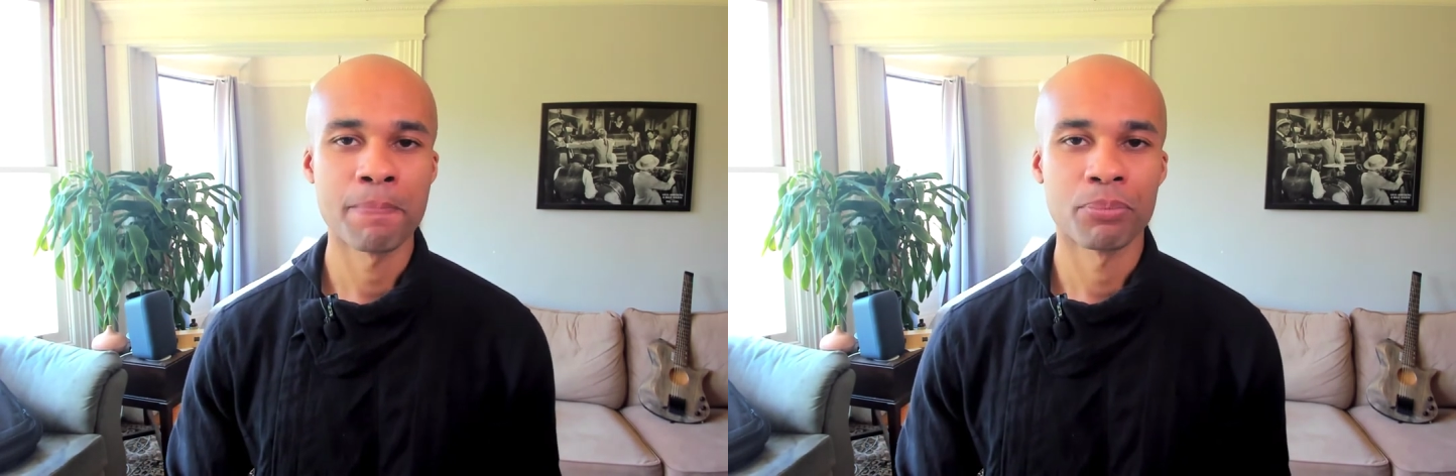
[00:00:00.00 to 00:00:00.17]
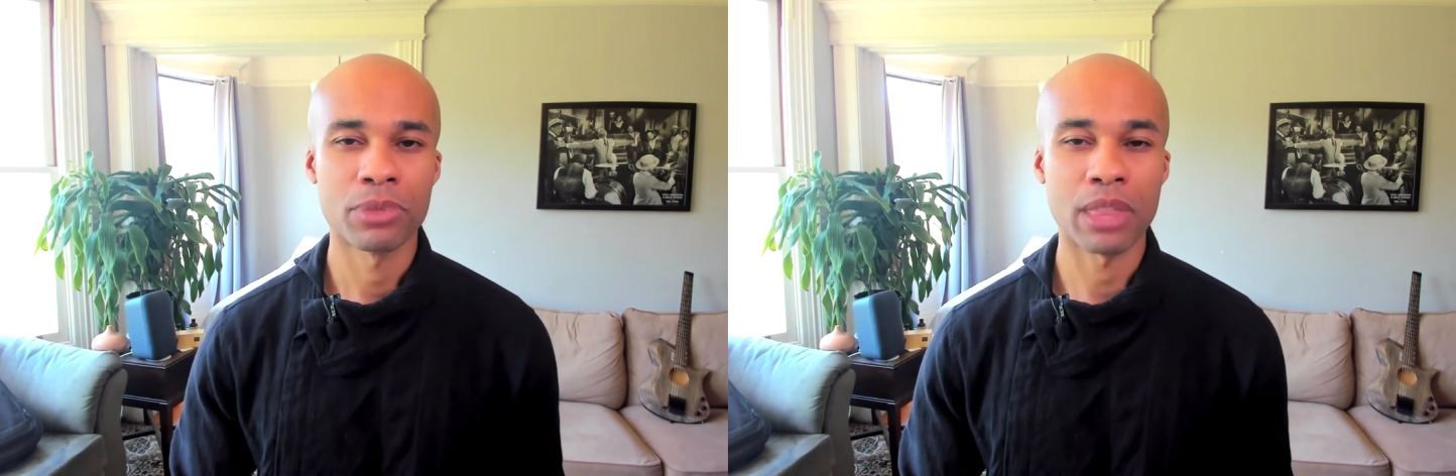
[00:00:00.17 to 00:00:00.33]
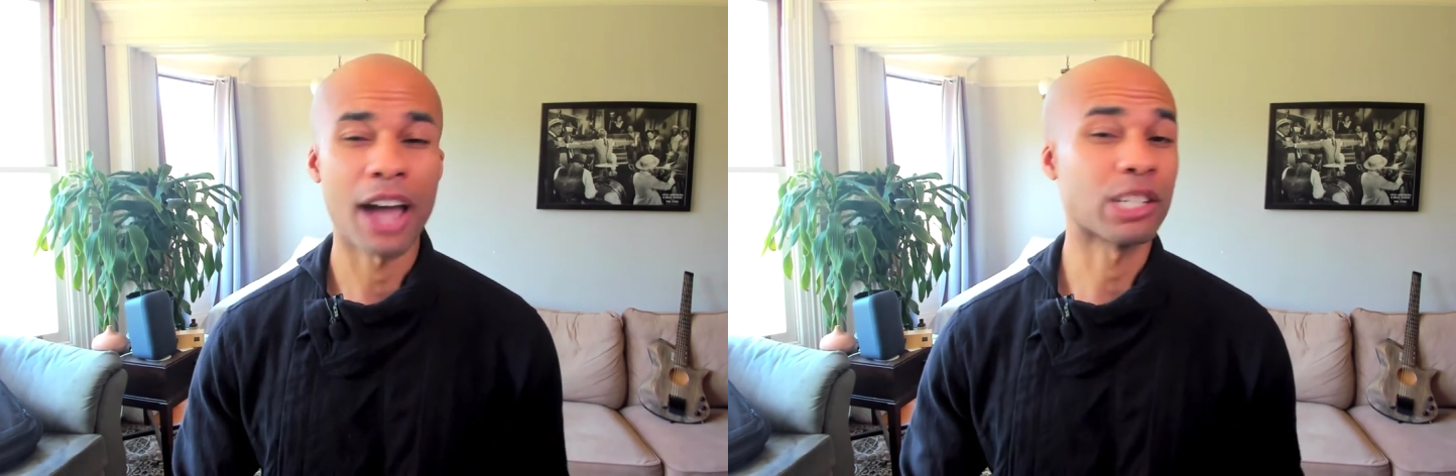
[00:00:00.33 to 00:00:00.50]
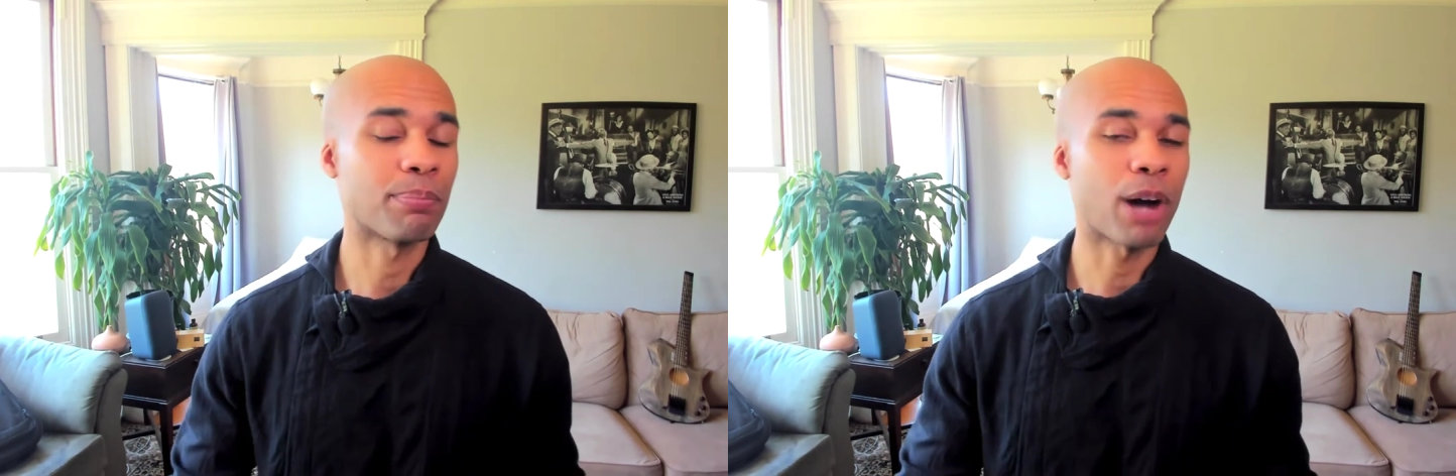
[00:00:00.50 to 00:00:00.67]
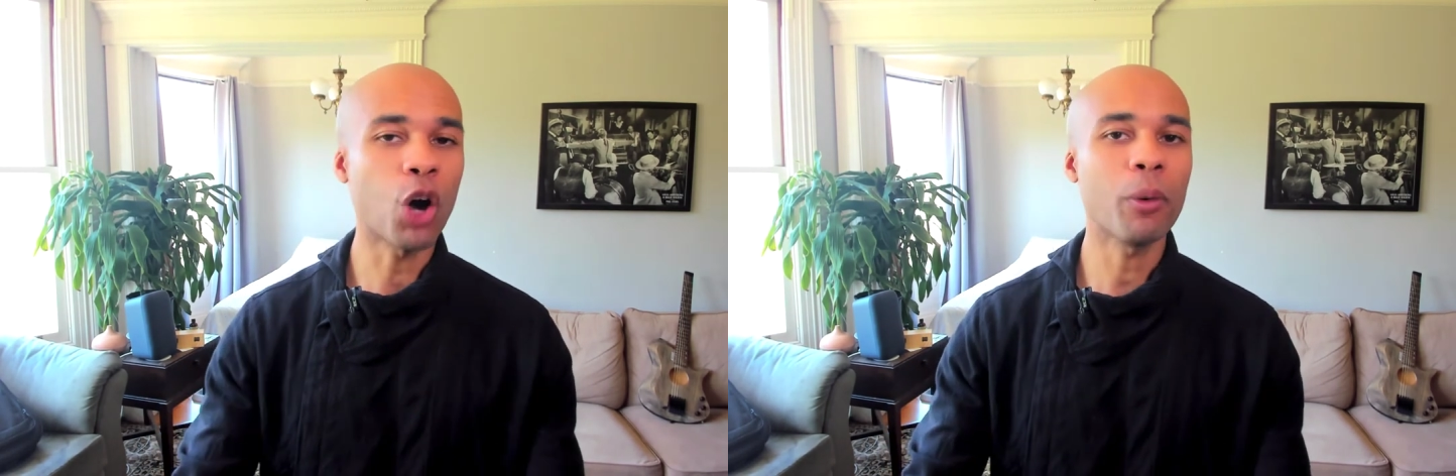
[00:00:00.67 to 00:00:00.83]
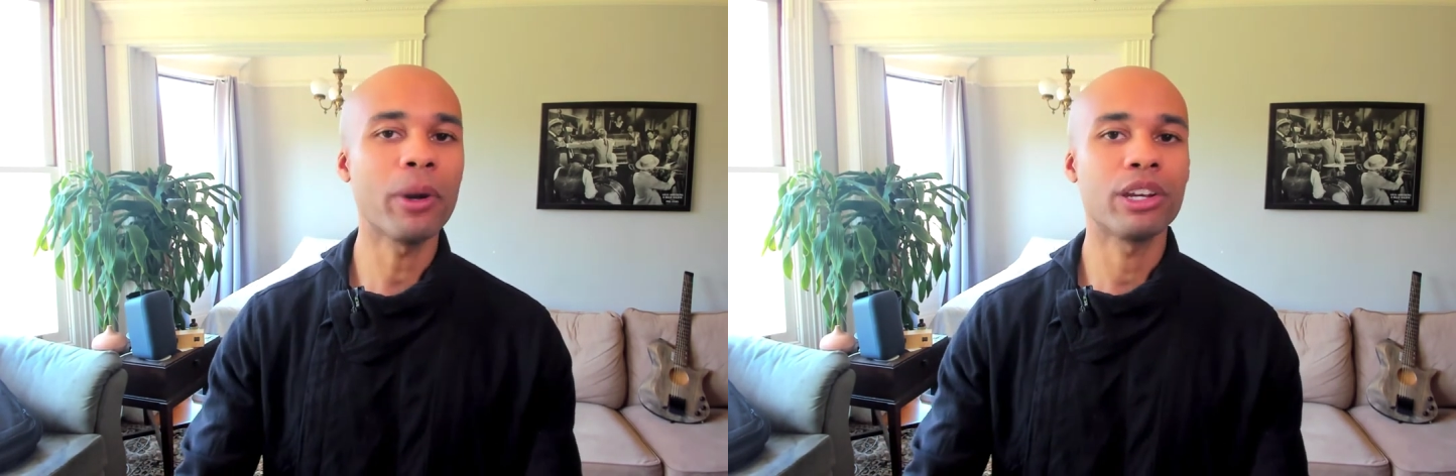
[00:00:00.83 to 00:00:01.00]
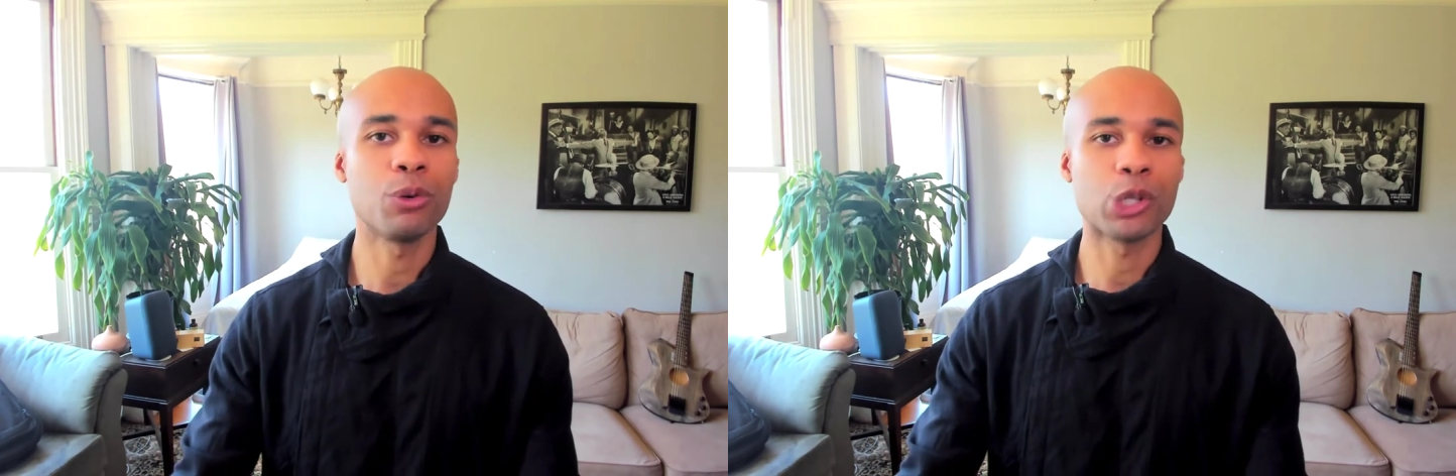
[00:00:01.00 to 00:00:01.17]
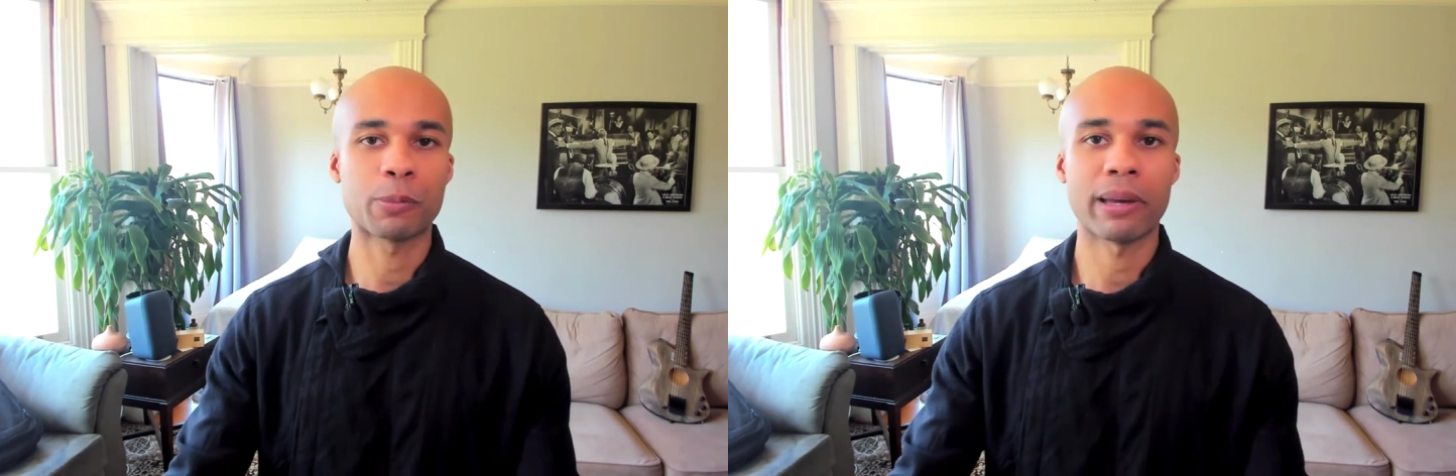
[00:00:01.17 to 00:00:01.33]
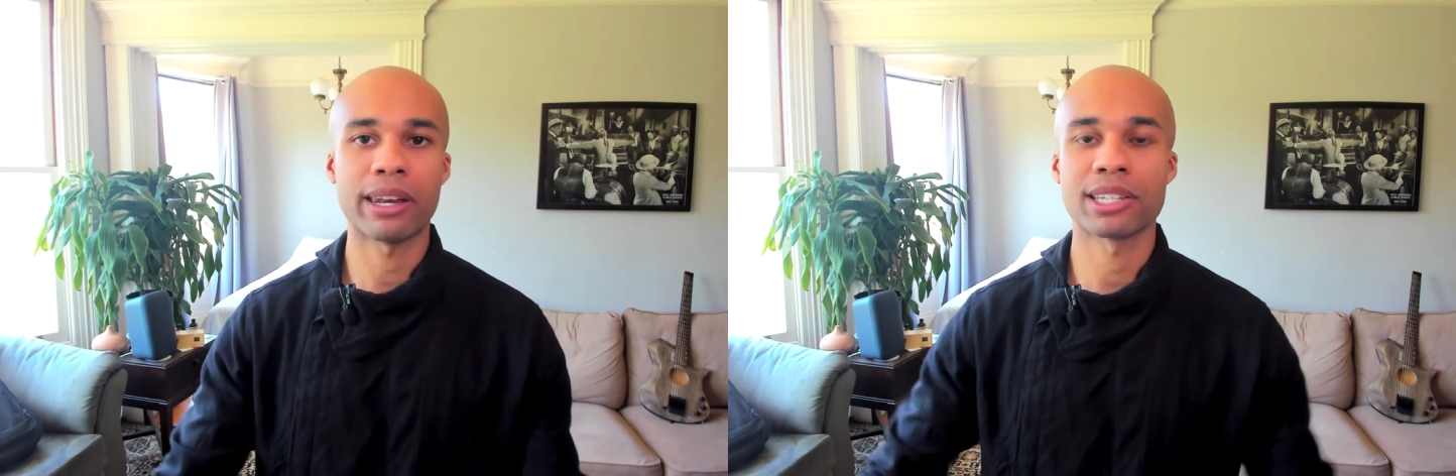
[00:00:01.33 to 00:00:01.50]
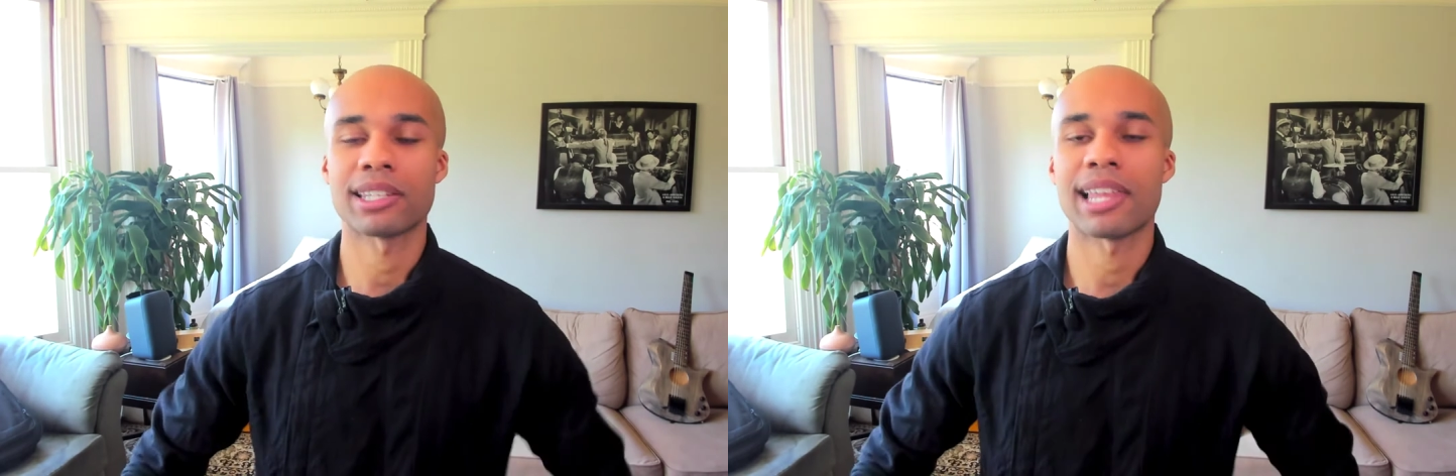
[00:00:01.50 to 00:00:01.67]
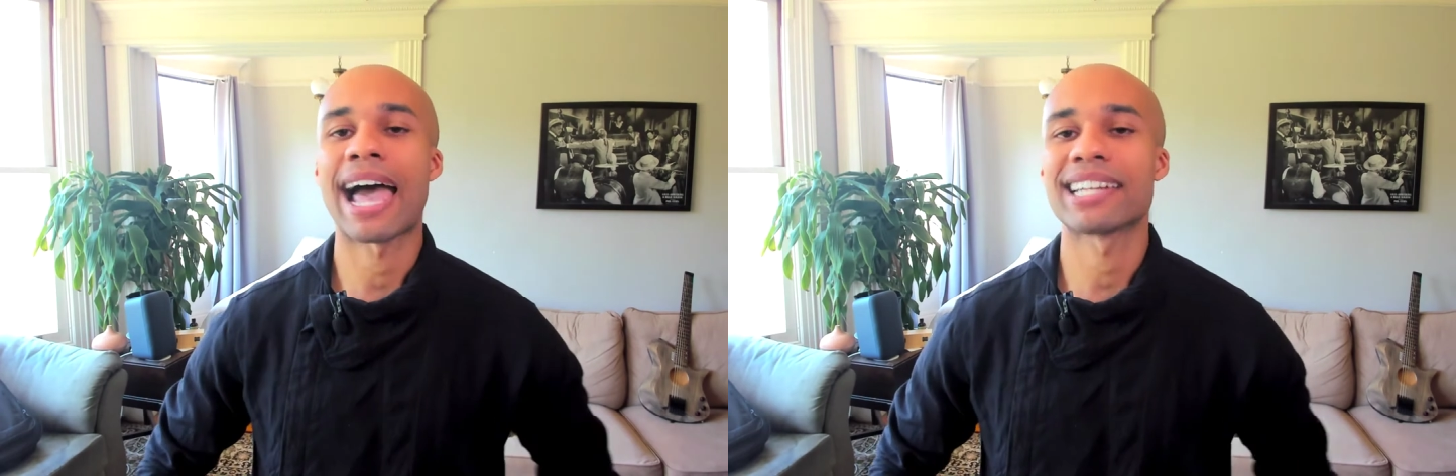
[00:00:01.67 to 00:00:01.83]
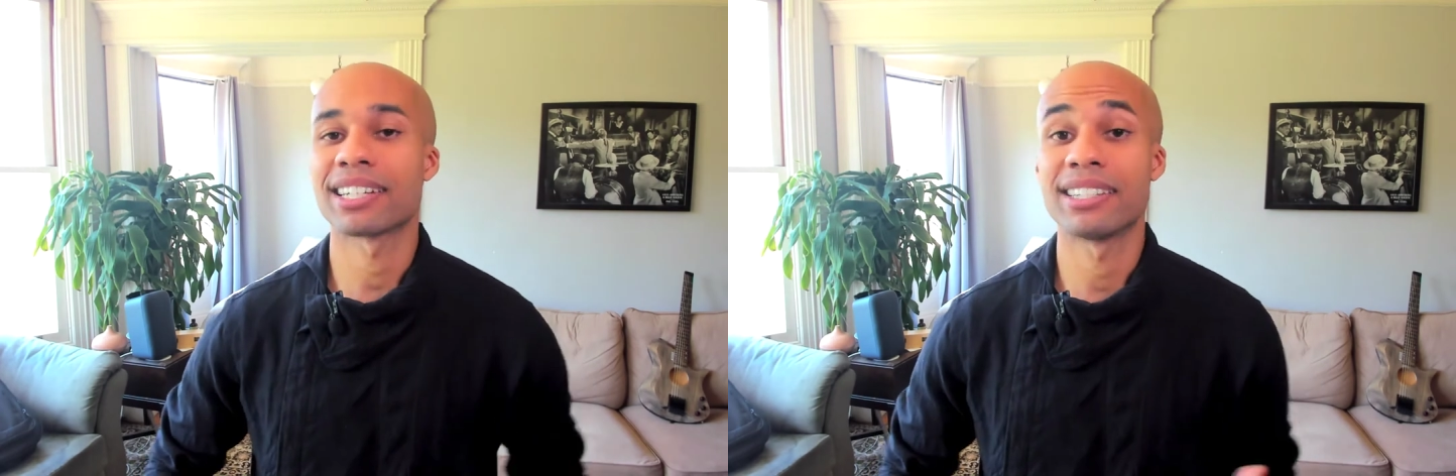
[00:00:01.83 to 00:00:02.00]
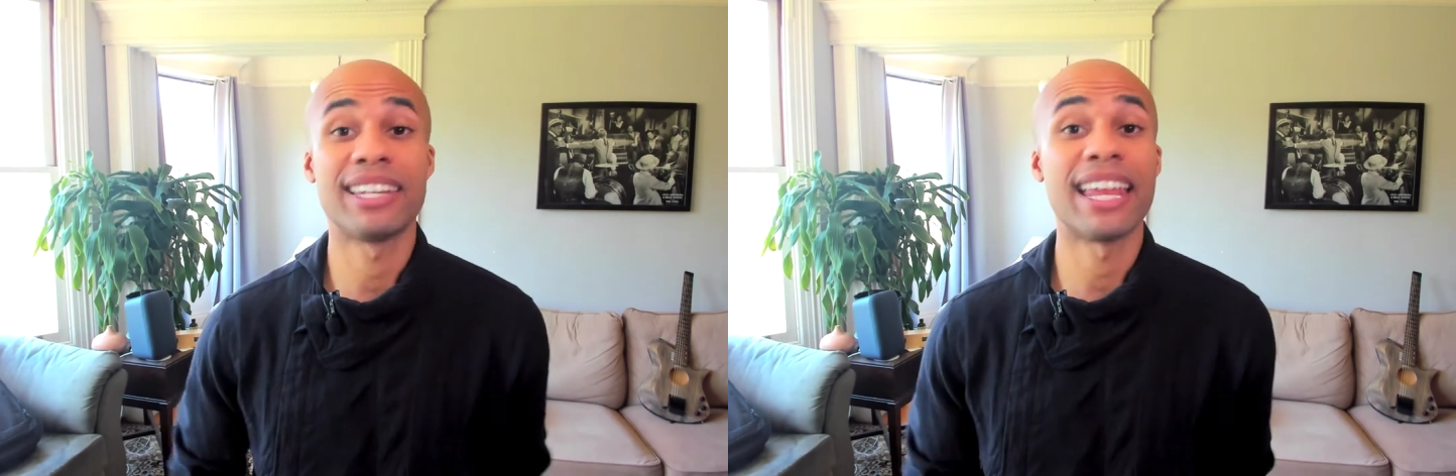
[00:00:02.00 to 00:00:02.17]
Now, as a poet who spent his last